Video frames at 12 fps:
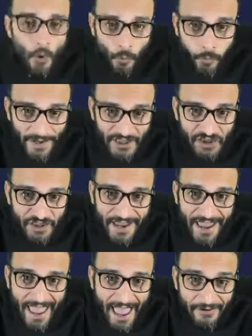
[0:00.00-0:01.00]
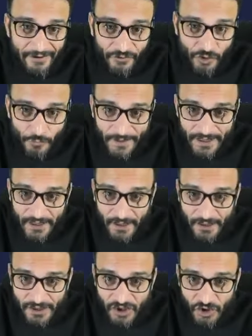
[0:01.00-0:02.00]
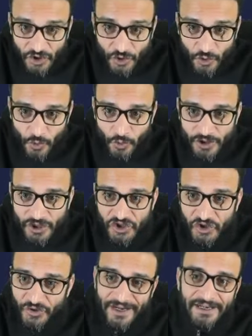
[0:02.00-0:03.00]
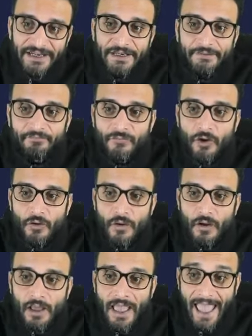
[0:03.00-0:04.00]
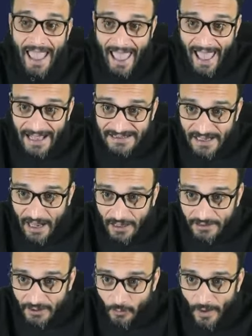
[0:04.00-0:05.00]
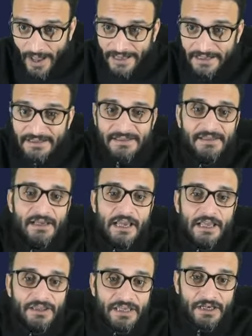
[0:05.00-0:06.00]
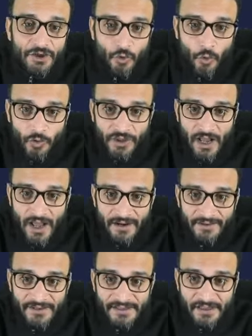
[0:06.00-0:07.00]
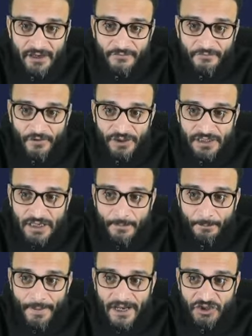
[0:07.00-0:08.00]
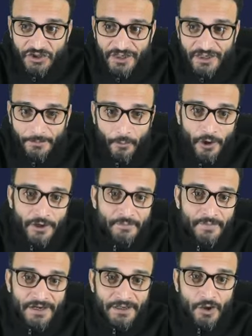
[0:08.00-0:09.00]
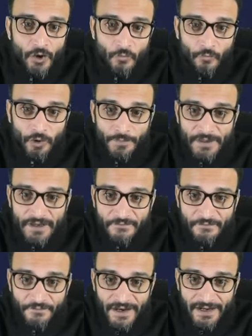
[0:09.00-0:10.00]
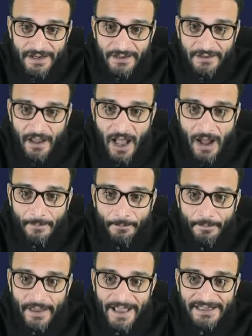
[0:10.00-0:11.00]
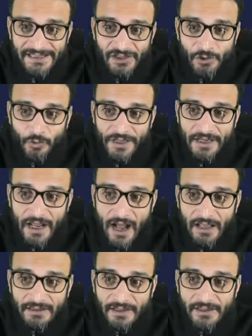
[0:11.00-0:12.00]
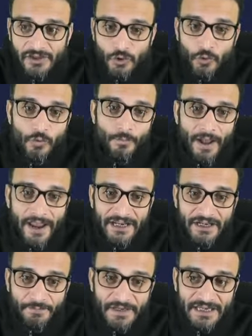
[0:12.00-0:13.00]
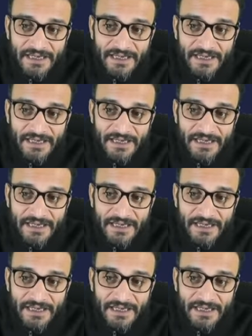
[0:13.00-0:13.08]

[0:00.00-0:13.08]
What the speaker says: Which have to be construed strictly, as otherwise the quota reserved for the compassionate appointment would be filled up, excluding others who might